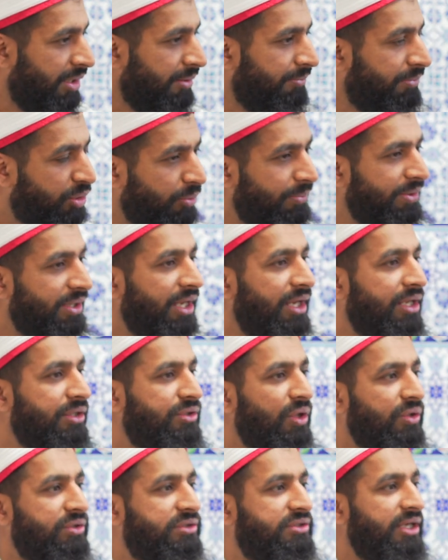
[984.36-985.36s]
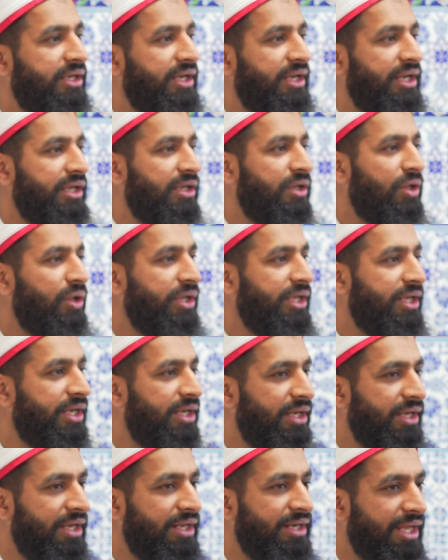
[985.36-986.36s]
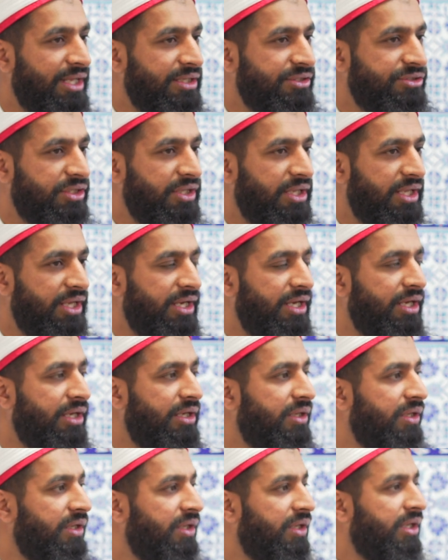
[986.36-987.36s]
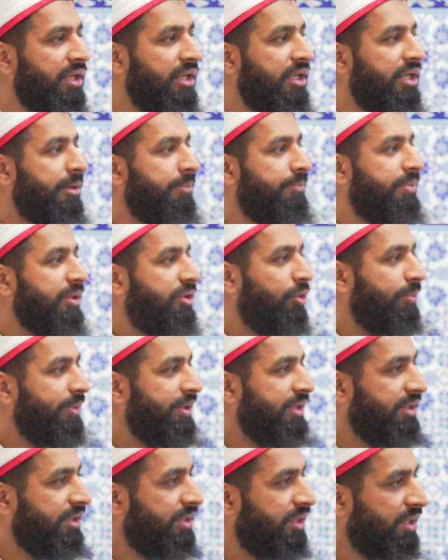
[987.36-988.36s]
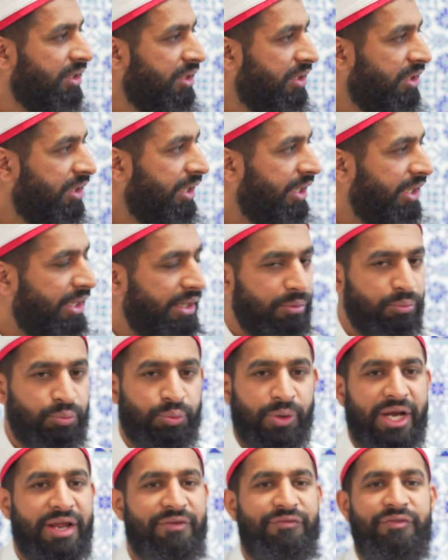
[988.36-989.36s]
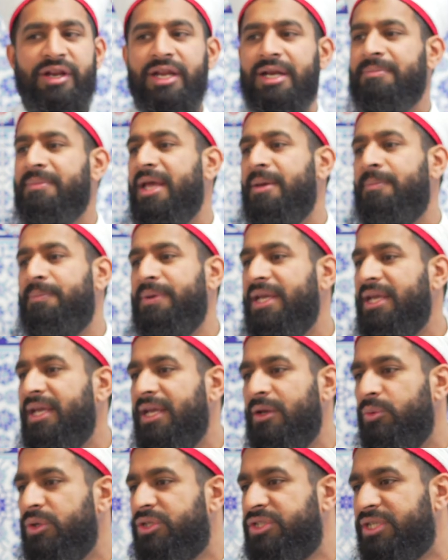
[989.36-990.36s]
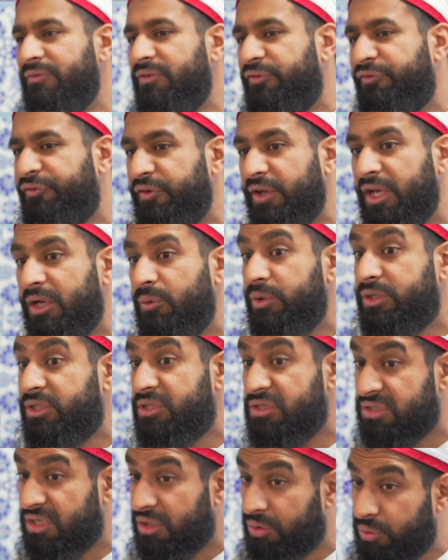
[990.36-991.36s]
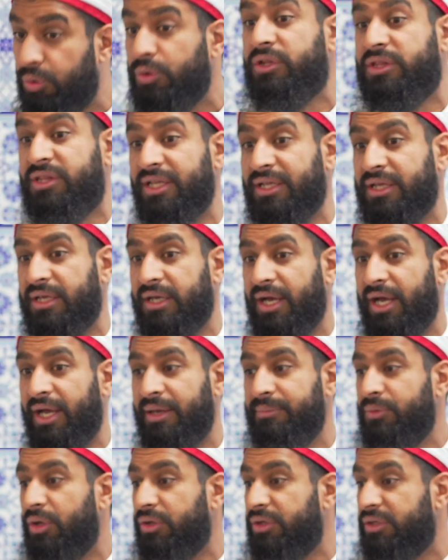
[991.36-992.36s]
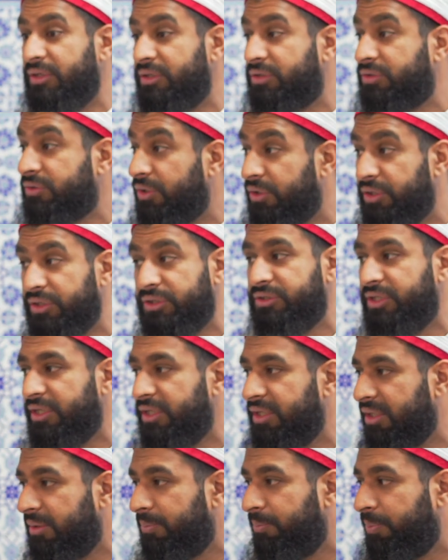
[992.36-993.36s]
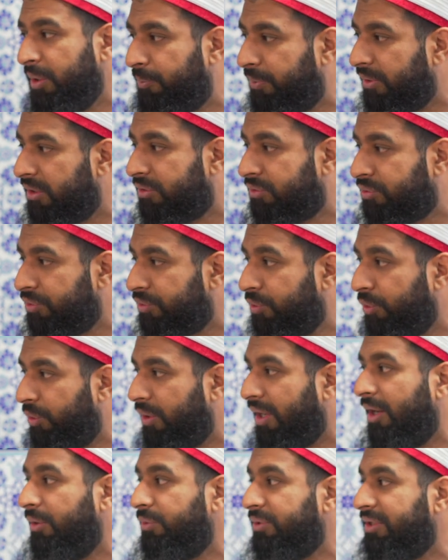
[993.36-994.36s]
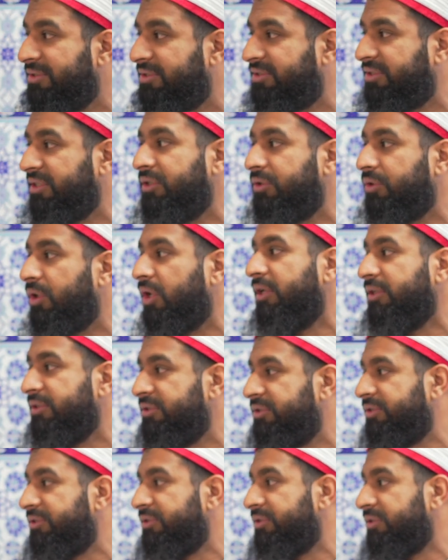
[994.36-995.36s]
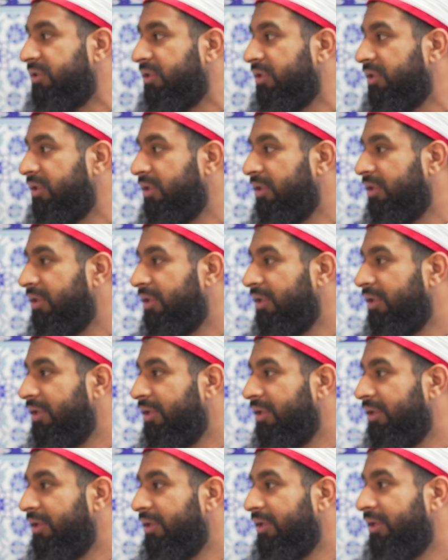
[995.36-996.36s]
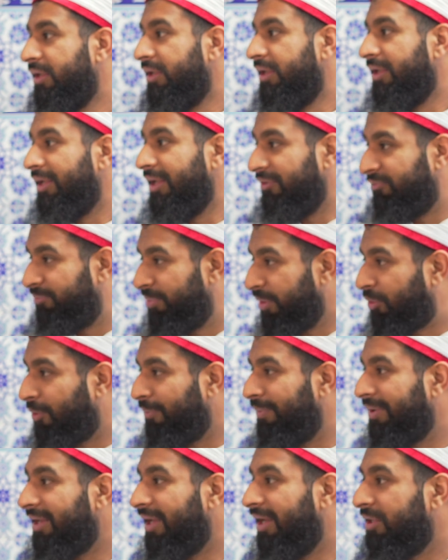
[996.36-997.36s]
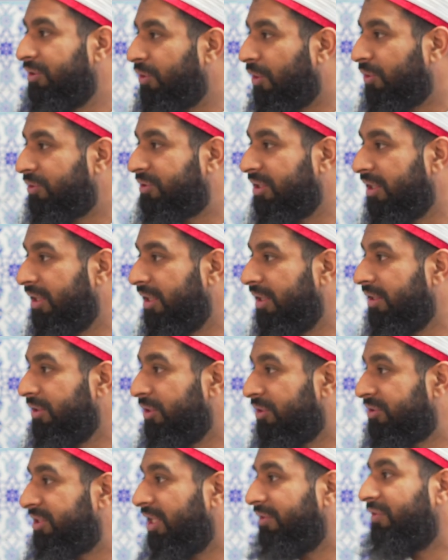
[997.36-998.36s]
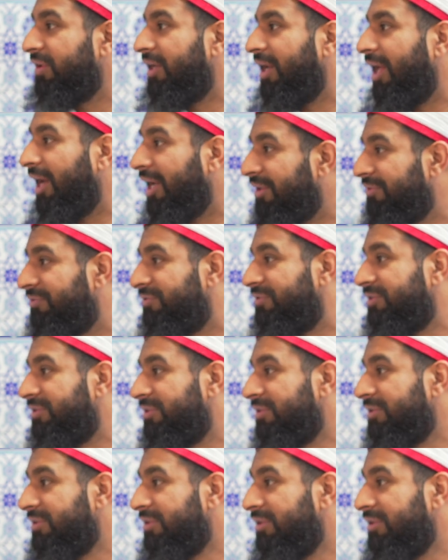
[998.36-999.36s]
Becoming a doctor, a lawyer, an engineer, becoming whatever it may be in whichever field, which is a good thing. I'm not discouraging people to go out and seek knowledge. If becoming a doctor, you're saving lives.